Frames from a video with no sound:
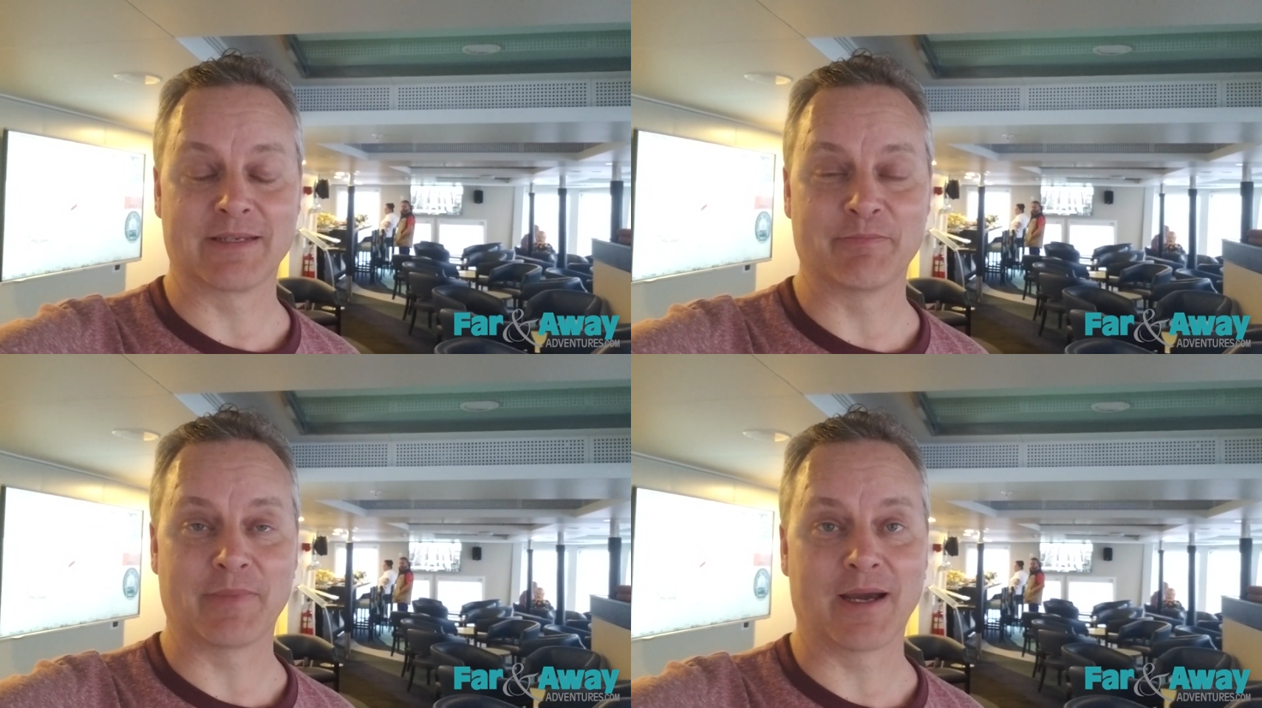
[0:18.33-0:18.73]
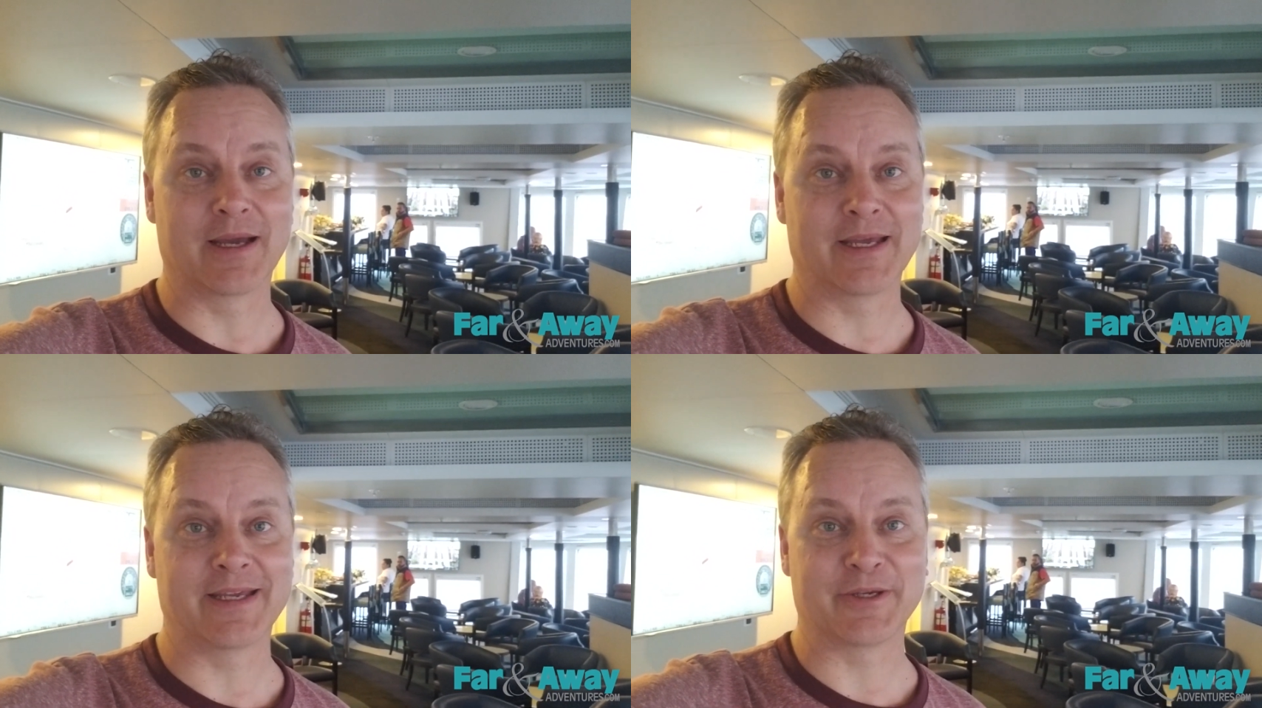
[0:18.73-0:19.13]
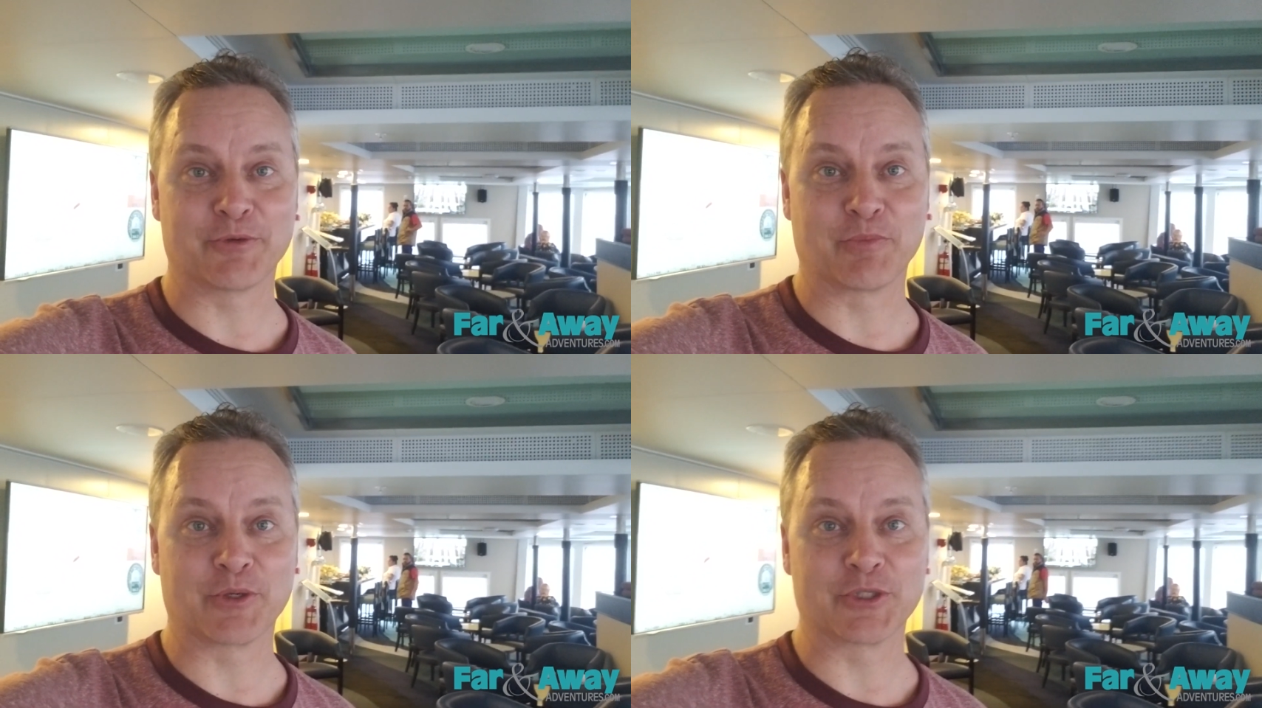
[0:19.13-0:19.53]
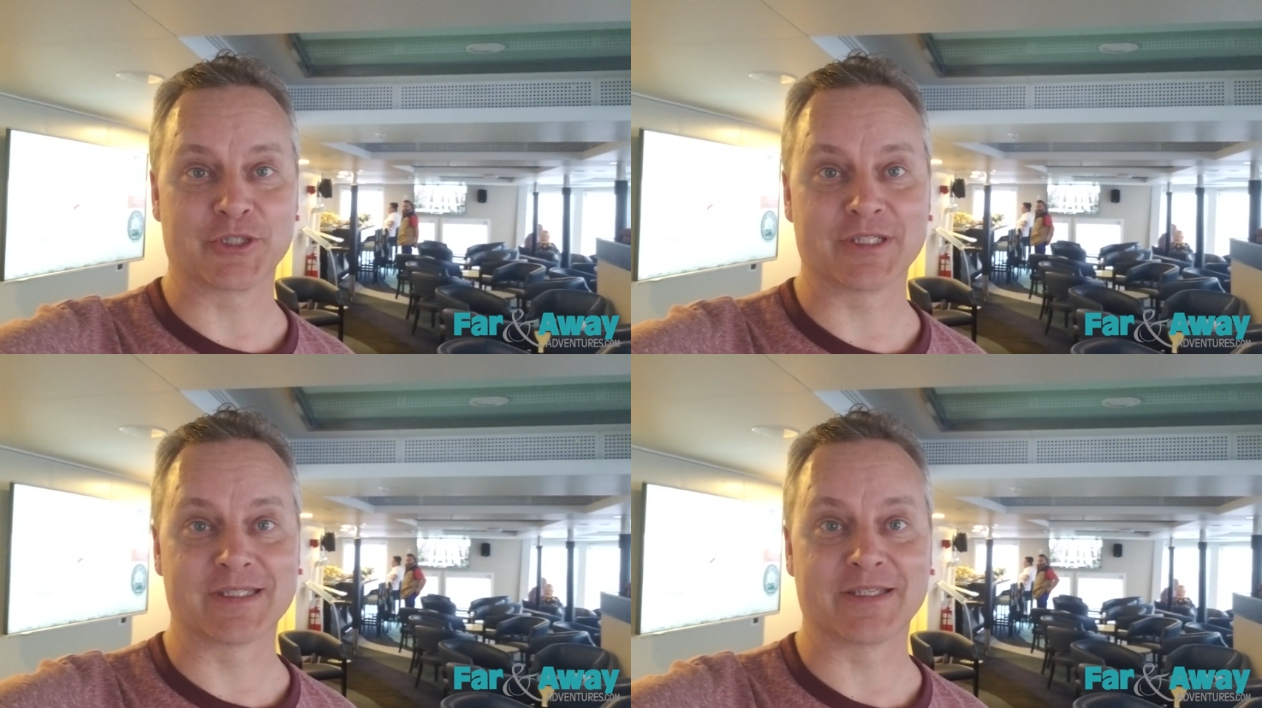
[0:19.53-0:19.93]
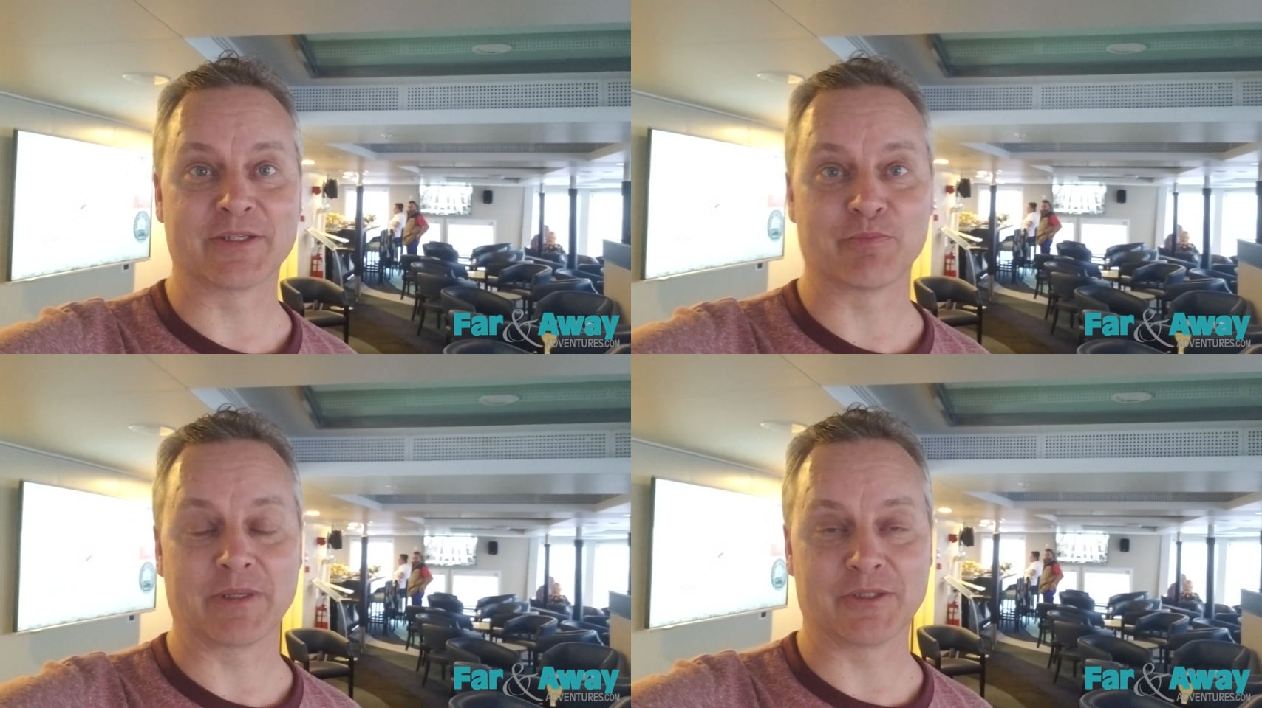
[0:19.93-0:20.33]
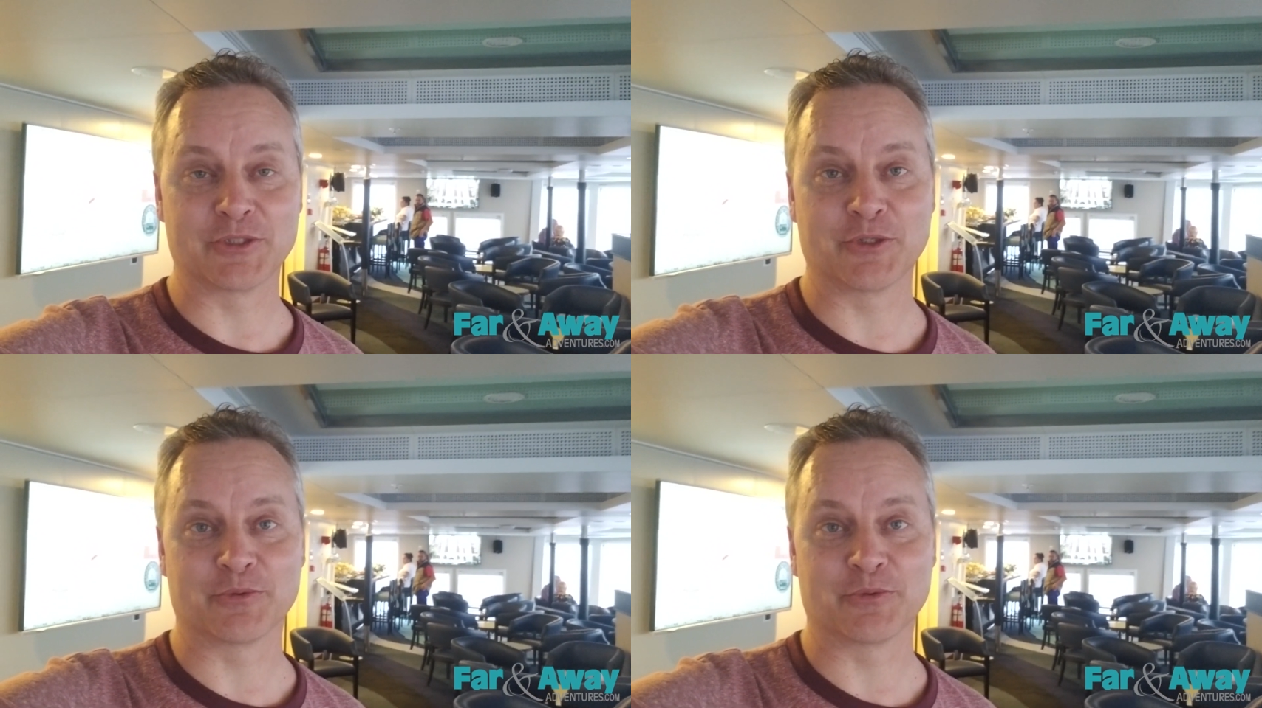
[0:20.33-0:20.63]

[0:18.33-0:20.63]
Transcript: buy or purchase and bill to your